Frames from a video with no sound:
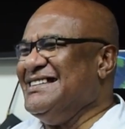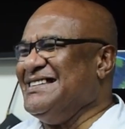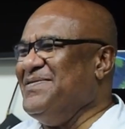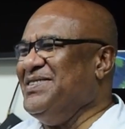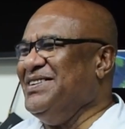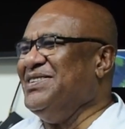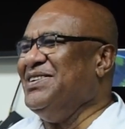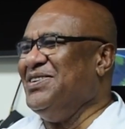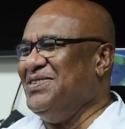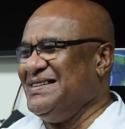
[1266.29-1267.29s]
Some new
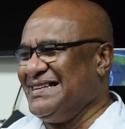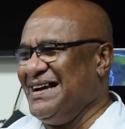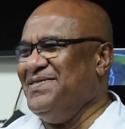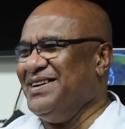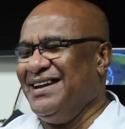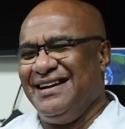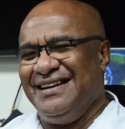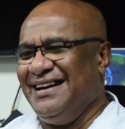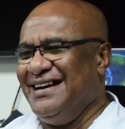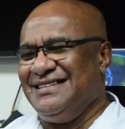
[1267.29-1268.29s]
law was coming,
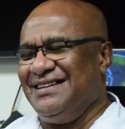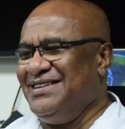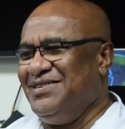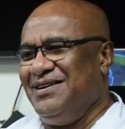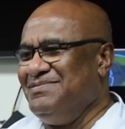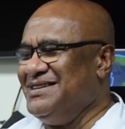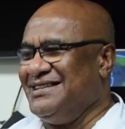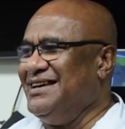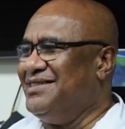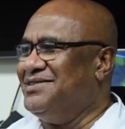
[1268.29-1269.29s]
and I said, no, I'm
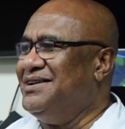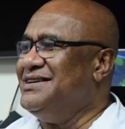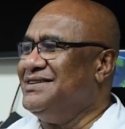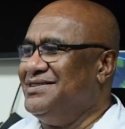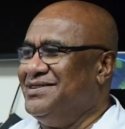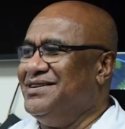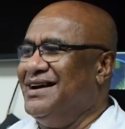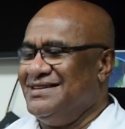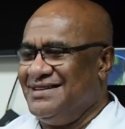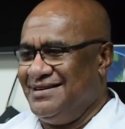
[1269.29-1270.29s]
just here to listen to you
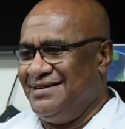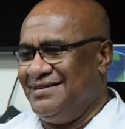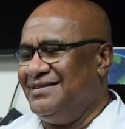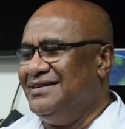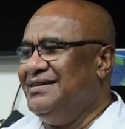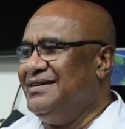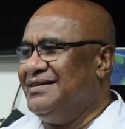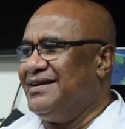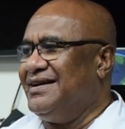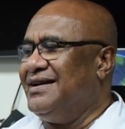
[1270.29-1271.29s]
guys and
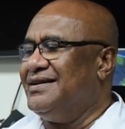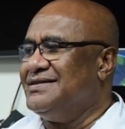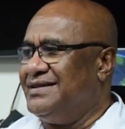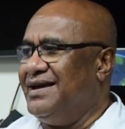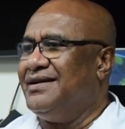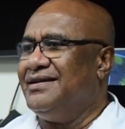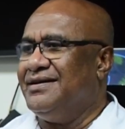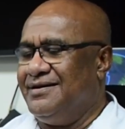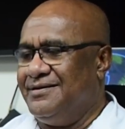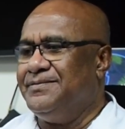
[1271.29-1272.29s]
try and understand
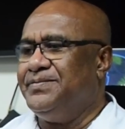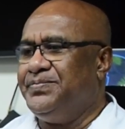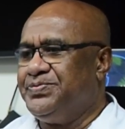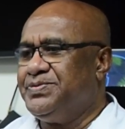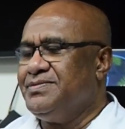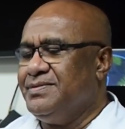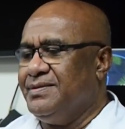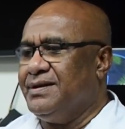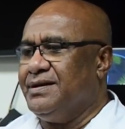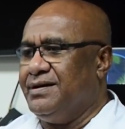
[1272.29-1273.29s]

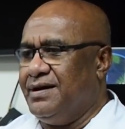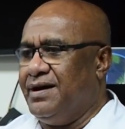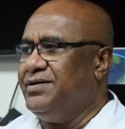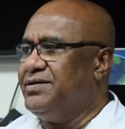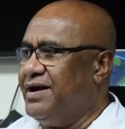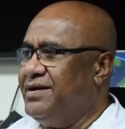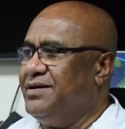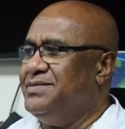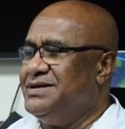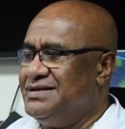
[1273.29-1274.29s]
how you run
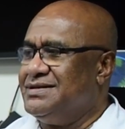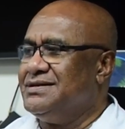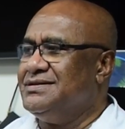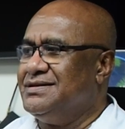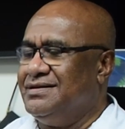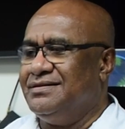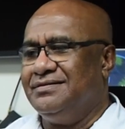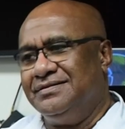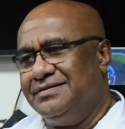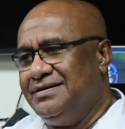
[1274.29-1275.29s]
your businesses and